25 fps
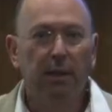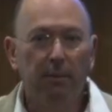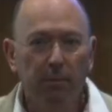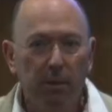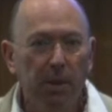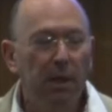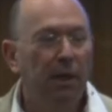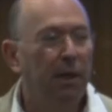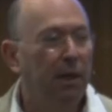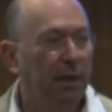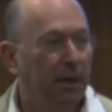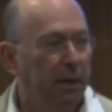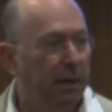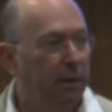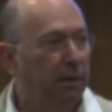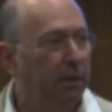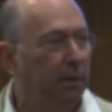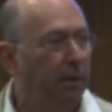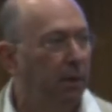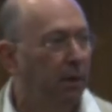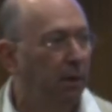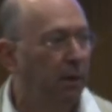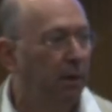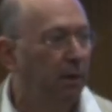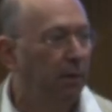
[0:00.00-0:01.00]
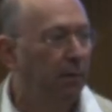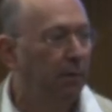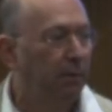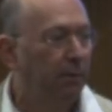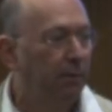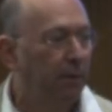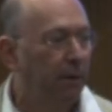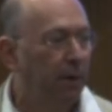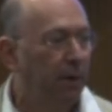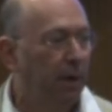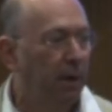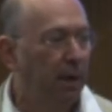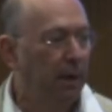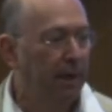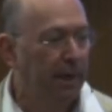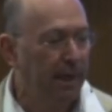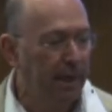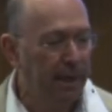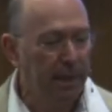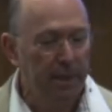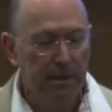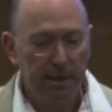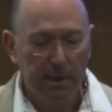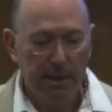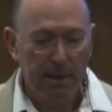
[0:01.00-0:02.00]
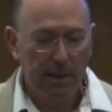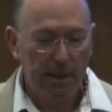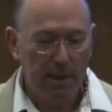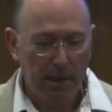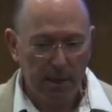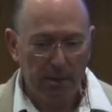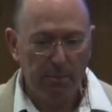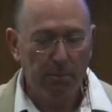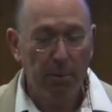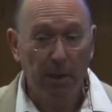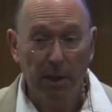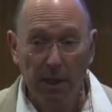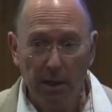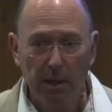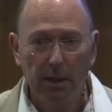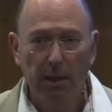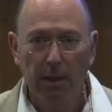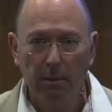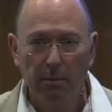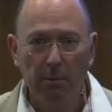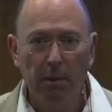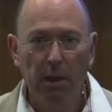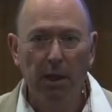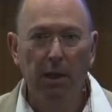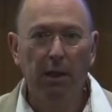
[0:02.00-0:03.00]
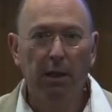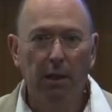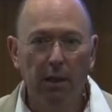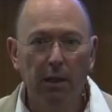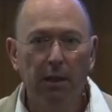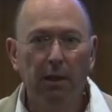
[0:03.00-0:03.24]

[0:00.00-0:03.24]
kind of a legacy that is bigger than me.